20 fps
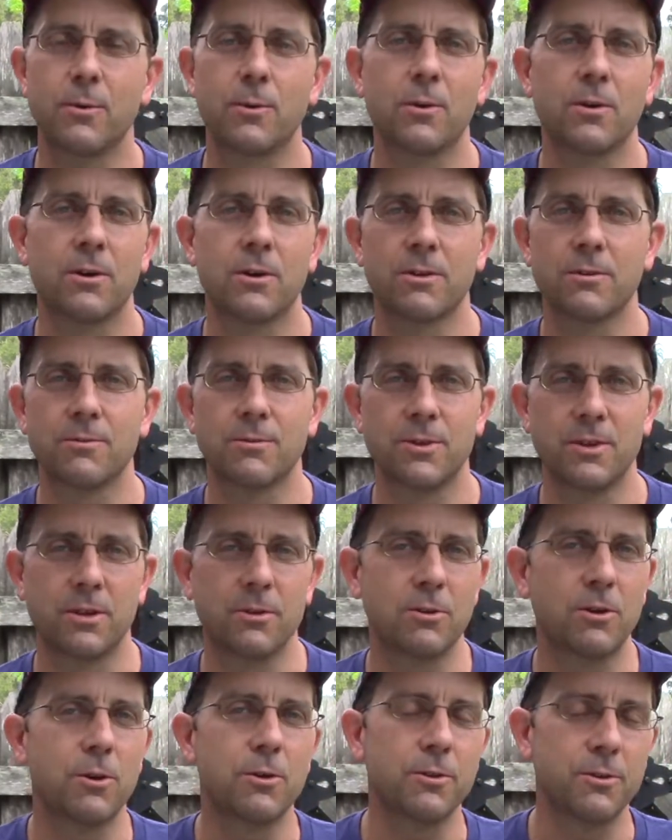or
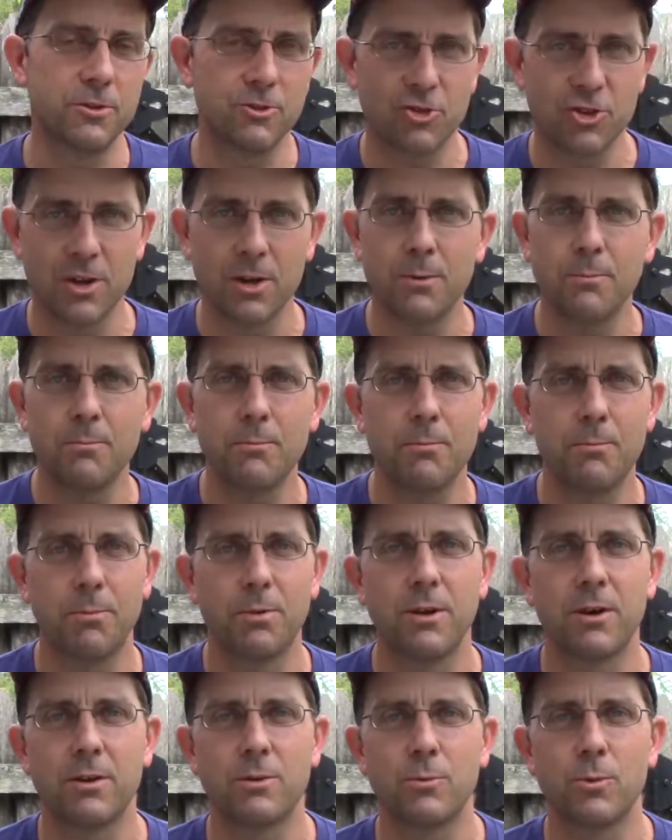go to the gym,
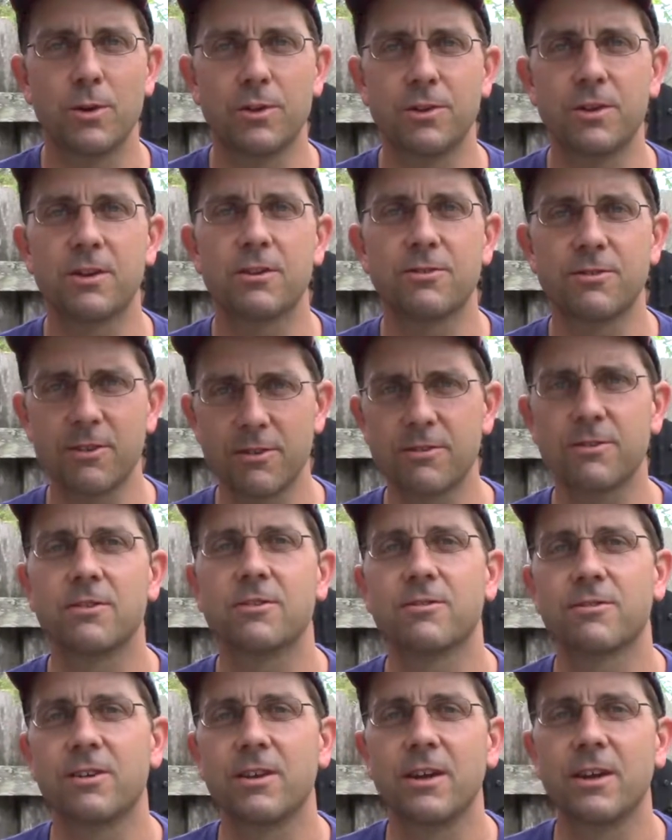but with
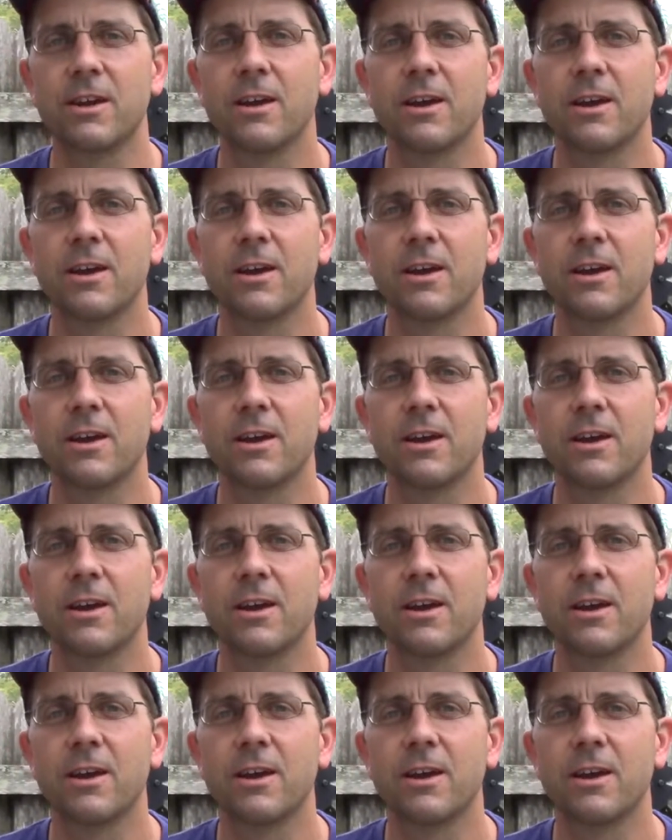consistency.